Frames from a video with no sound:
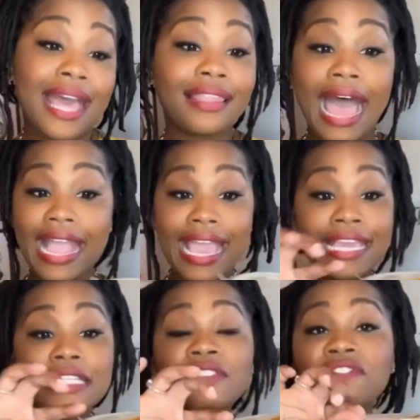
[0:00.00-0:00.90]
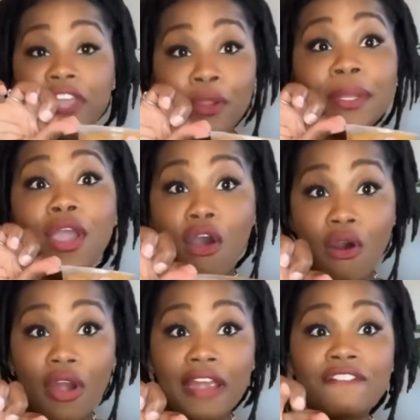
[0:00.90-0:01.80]
Like, it's very
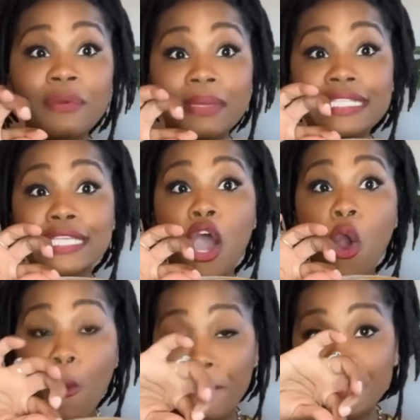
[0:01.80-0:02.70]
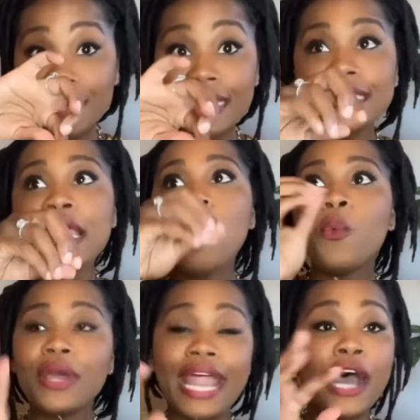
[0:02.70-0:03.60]
hard for me to open this
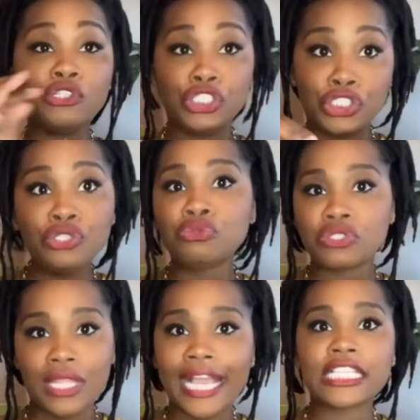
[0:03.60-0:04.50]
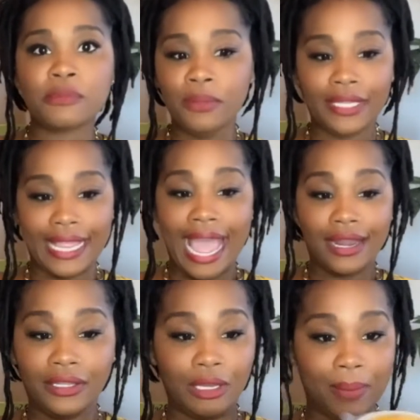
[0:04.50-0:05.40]
without juice like spilling out a
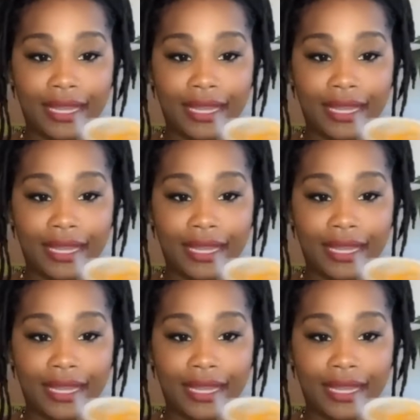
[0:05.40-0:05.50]
bit.